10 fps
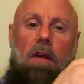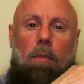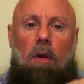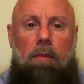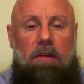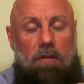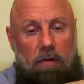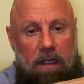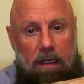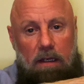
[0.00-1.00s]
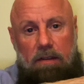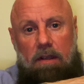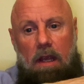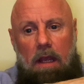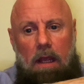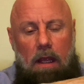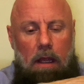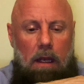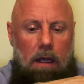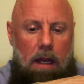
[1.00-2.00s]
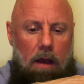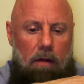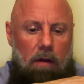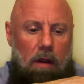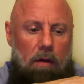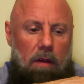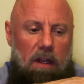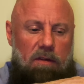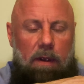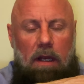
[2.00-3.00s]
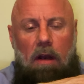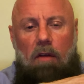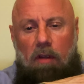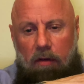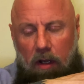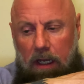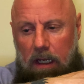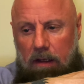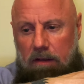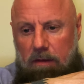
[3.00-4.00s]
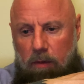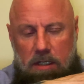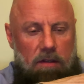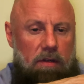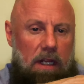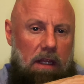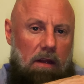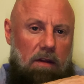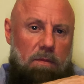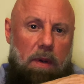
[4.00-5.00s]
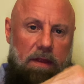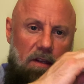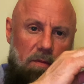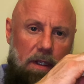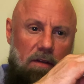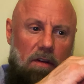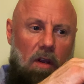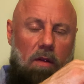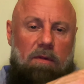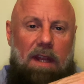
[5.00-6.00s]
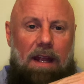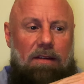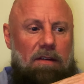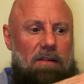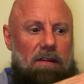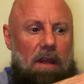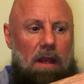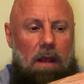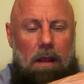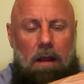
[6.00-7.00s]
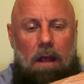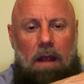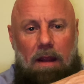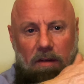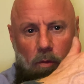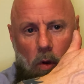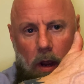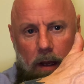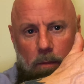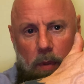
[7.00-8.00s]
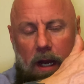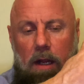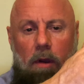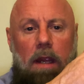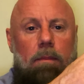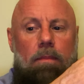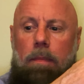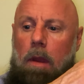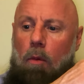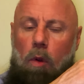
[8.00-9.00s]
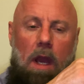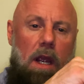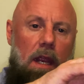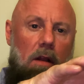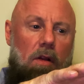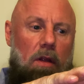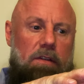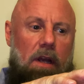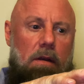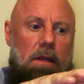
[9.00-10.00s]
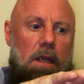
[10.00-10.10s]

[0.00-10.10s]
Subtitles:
I promise, it really does. Now, it's been over 3 years, which is ridiculous, but there's been circumstances, and that's why. But anyway, we are getting closer.